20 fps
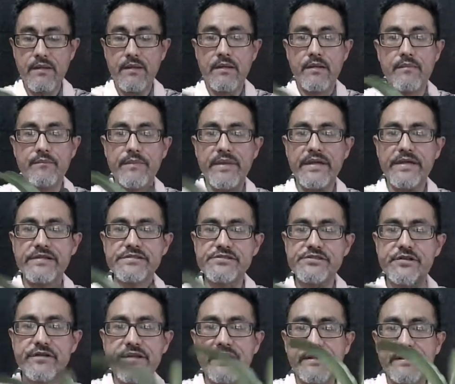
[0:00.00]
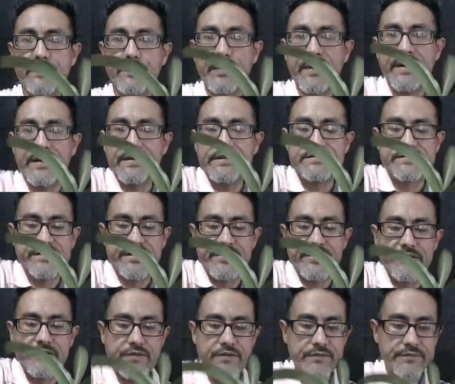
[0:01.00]
making sure that the plant is
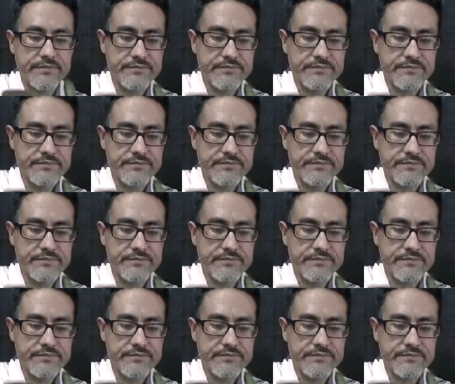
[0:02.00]
secure.